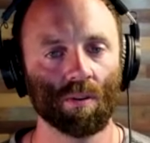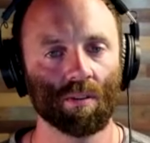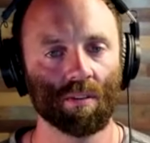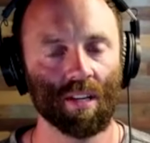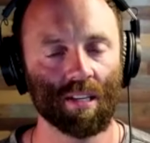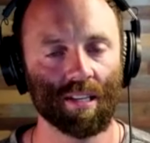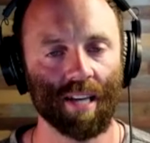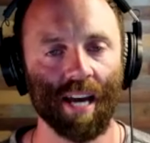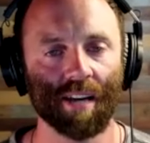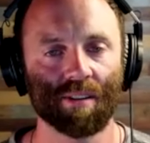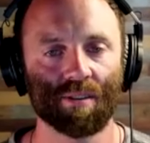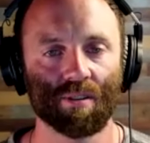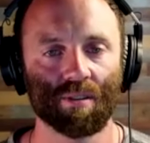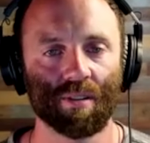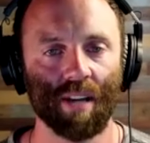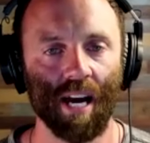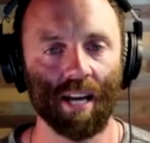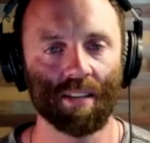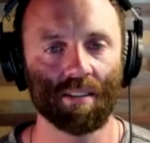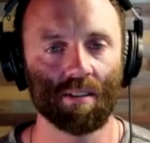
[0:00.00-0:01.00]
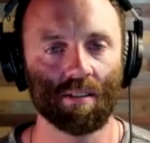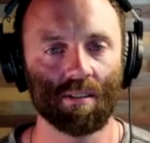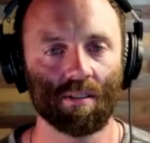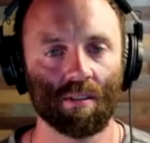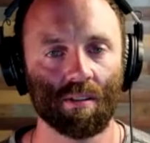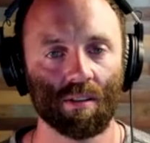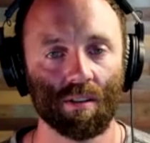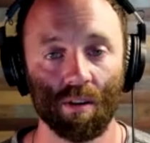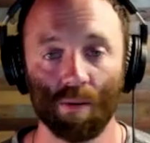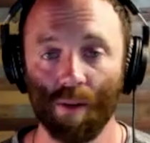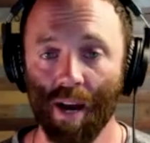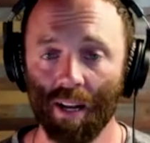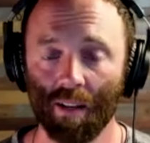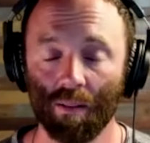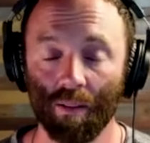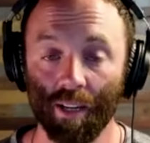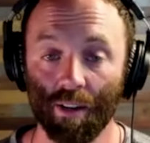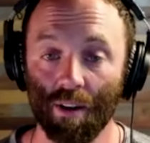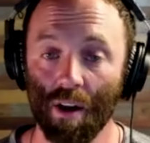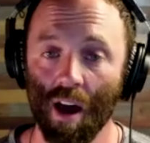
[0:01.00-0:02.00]
these exercises
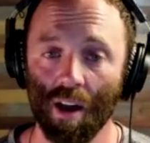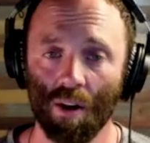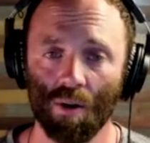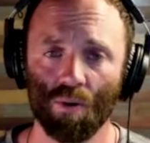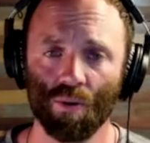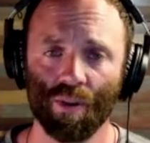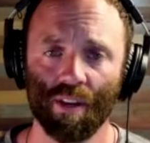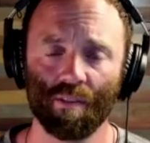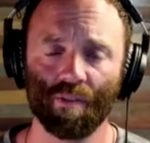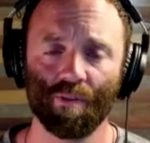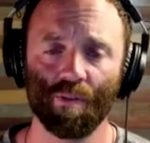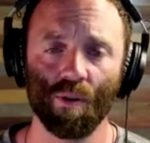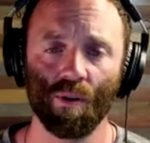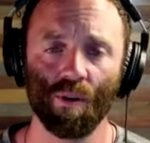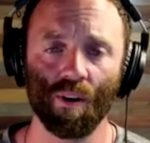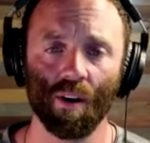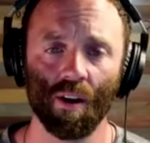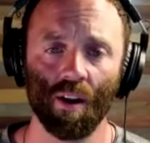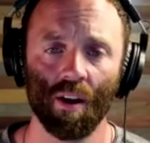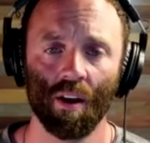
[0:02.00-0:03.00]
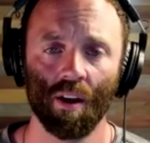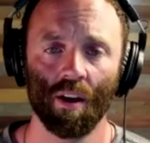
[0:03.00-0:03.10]
correctly, not only for